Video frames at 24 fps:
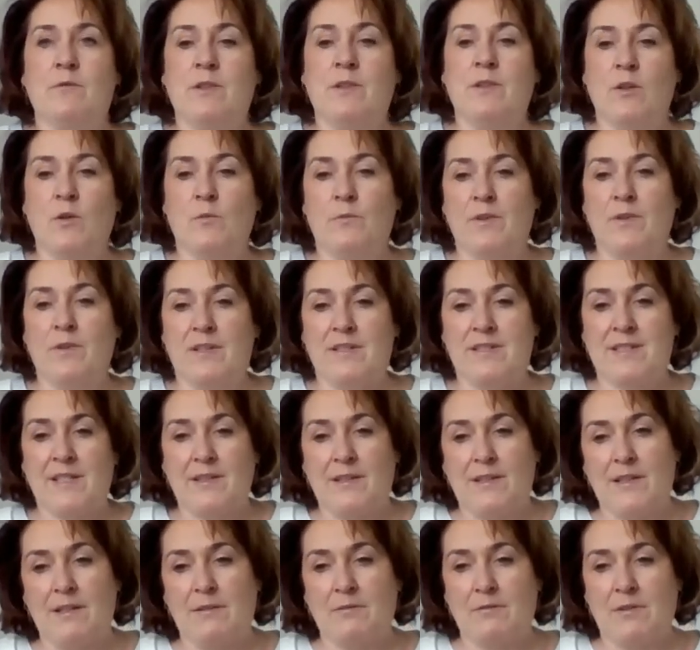we hope we are
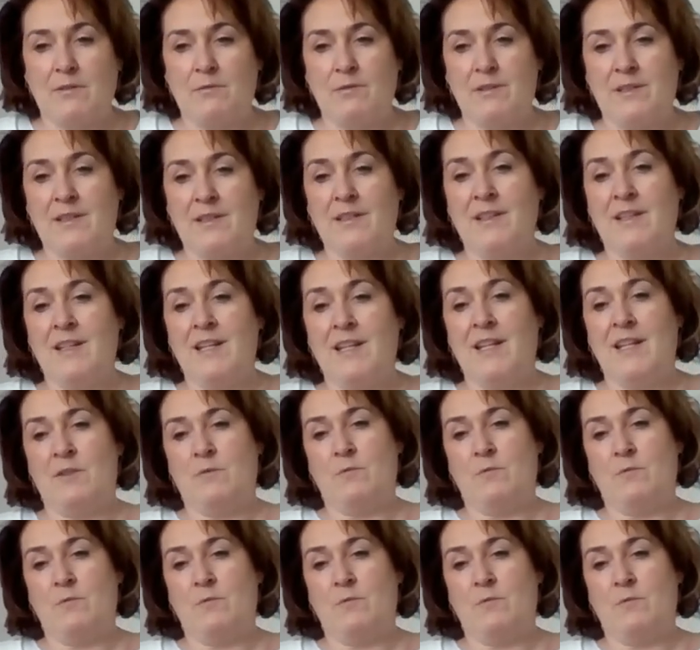steadily growing.